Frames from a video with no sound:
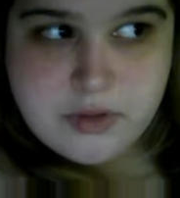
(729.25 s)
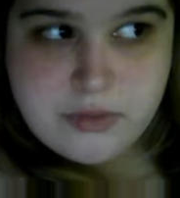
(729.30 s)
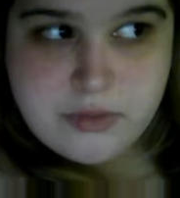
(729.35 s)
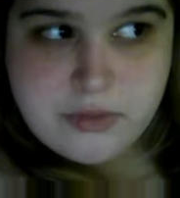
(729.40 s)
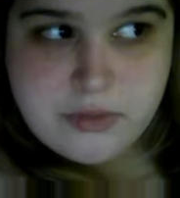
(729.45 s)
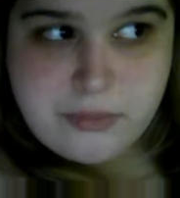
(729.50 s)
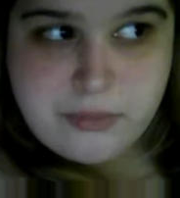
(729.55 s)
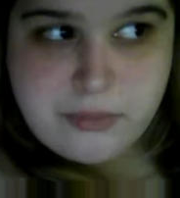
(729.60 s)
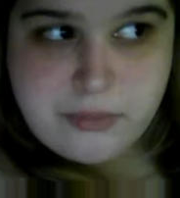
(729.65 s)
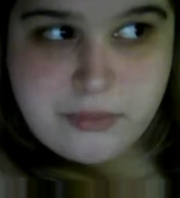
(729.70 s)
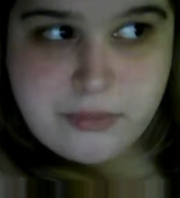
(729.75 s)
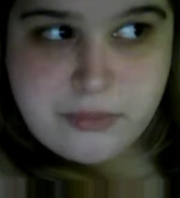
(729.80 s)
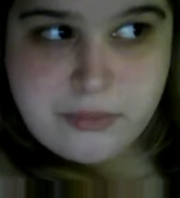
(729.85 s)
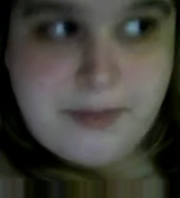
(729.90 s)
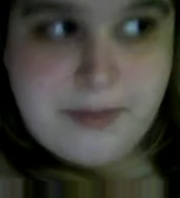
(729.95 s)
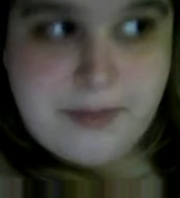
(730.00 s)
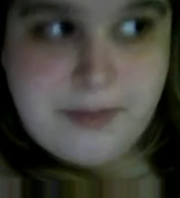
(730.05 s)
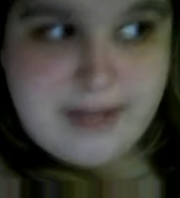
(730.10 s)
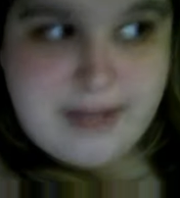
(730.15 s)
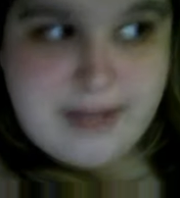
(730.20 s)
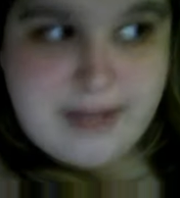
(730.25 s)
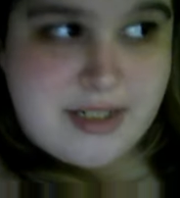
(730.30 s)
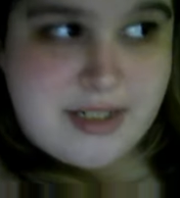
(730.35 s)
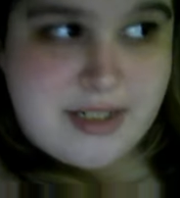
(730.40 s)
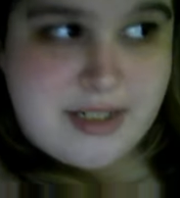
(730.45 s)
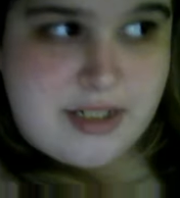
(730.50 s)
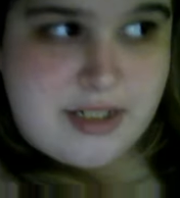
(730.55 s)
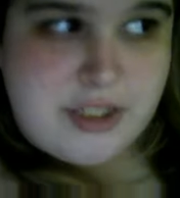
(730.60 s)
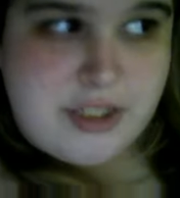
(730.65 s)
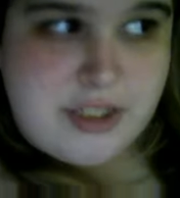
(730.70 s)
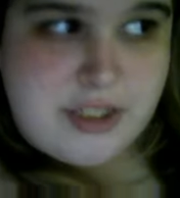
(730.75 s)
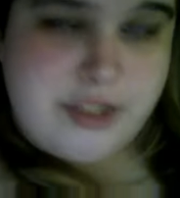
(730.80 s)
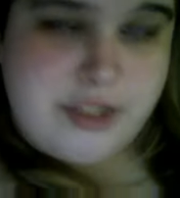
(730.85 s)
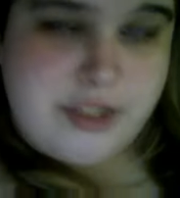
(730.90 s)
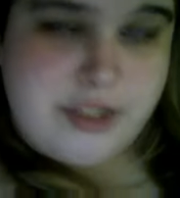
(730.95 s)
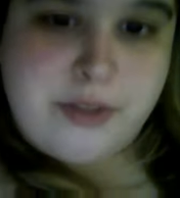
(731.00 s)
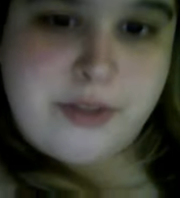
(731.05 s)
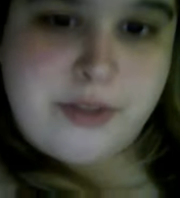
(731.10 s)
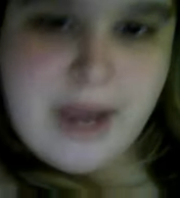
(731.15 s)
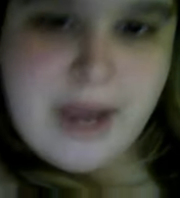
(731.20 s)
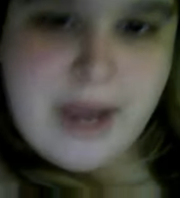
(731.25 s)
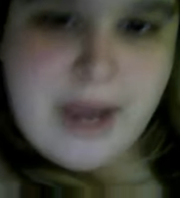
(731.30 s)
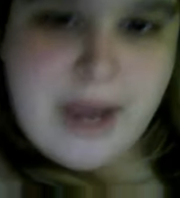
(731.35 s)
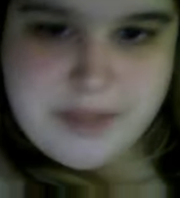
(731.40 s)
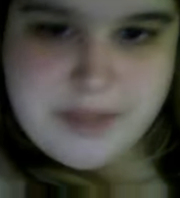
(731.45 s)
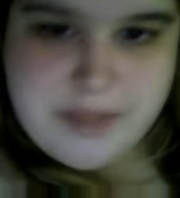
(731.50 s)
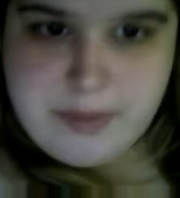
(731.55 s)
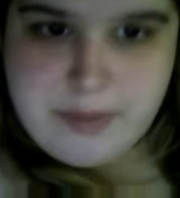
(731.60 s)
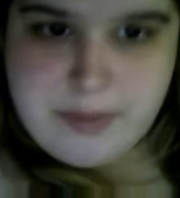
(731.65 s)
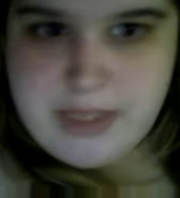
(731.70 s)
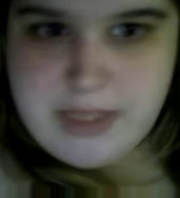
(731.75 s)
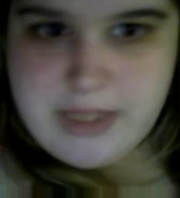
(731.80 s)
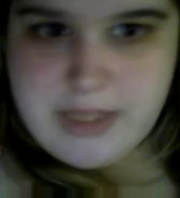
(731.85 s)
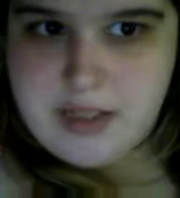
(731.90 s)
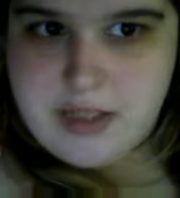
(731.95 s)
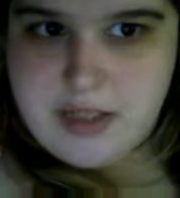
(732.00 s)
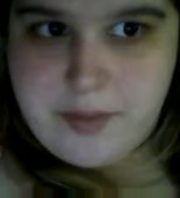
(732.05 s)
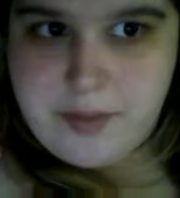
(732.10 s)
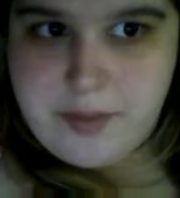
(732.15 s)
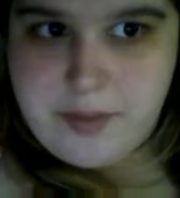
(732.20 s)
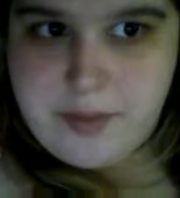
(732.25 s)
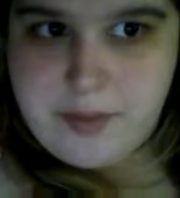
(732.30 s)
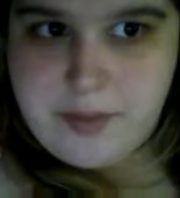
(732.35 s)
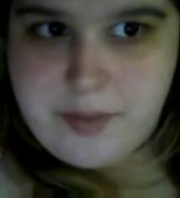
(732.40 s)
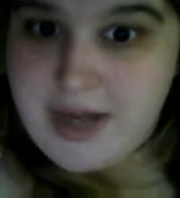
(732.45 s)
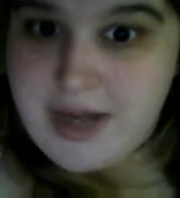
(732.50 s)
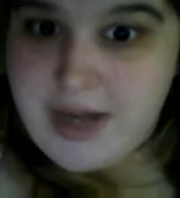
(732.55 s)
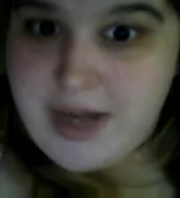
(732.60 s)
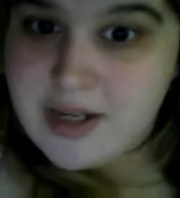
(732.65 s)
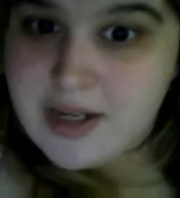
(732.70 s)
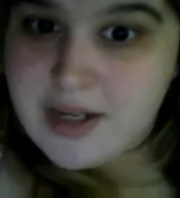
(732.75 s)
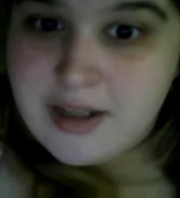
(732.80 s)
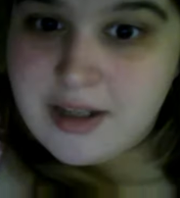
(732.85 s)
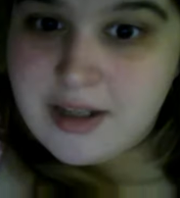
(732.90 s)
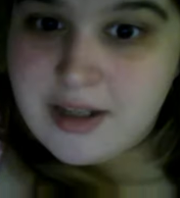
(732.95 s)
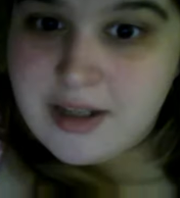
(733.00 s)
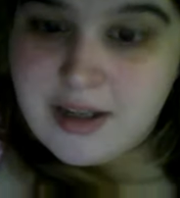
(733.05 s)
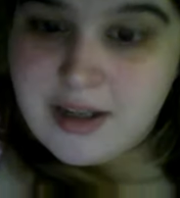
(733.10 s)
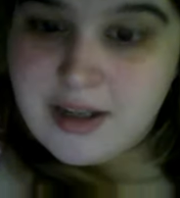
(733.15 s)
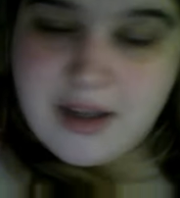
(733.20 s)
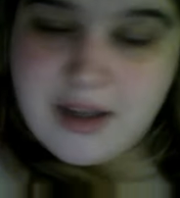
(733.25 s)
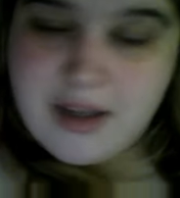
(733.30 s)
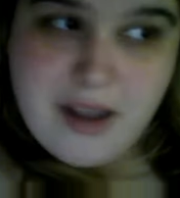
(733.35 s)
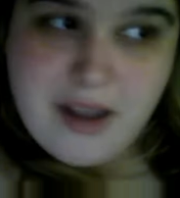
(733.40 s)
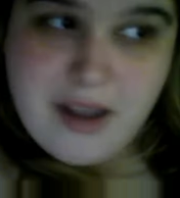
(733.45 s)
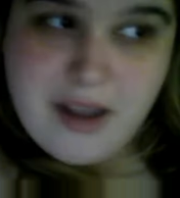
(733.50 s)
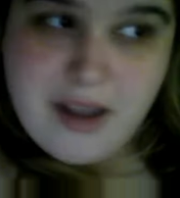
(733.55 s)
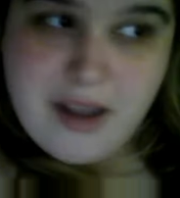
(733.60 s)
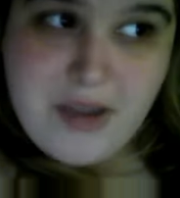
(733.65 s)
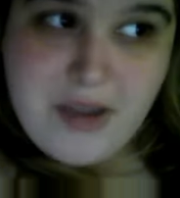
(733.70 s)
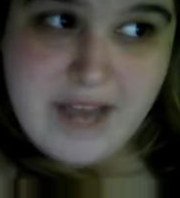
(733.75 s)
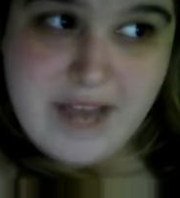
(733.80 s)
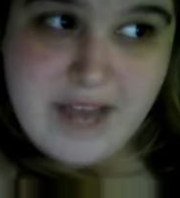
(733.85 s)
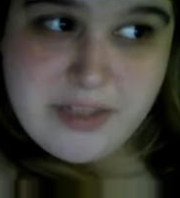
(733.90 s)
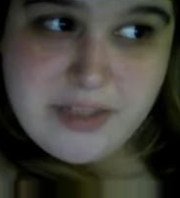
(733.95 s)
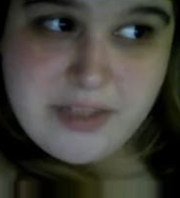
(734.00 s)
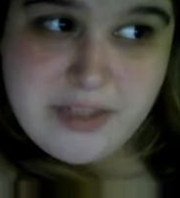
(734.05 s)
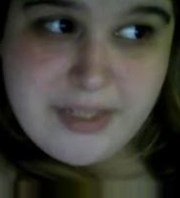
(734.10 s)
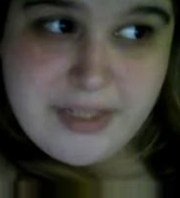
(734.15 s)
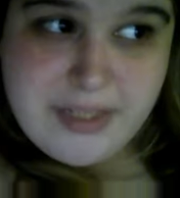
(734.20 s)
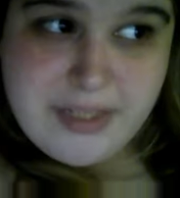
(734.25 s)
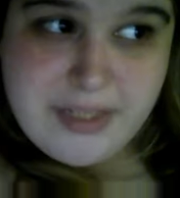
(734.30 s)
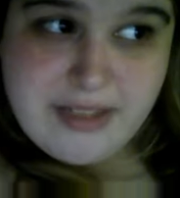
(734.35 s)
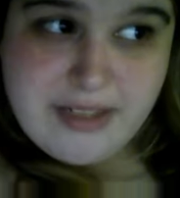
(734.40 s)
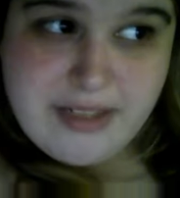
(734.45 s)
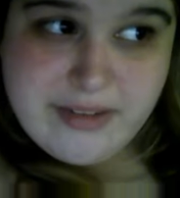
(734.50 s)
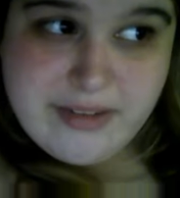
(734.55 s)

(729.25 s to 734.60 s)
when you make this decision, you have to be mentally prepared. You have to be